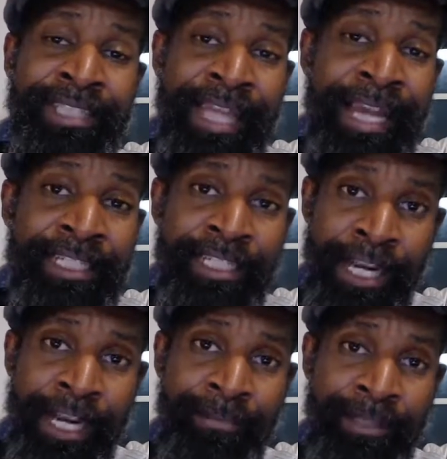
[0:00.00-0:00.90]
tech
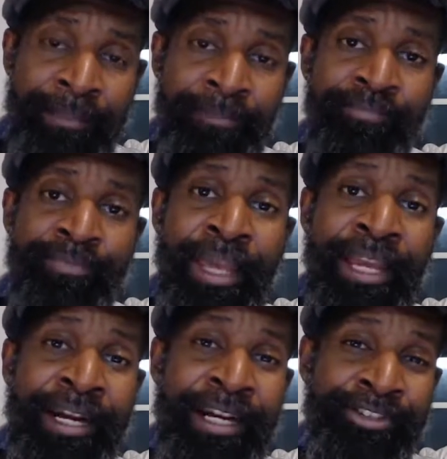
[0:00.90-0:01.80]
jobs,
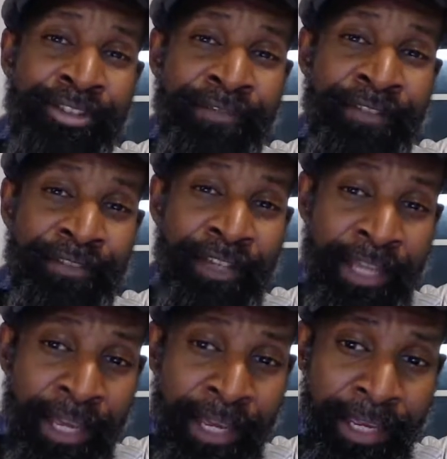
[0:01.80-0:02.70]
paying
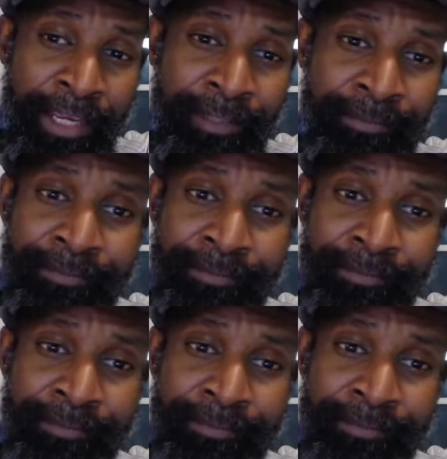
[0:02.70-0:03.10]
150K.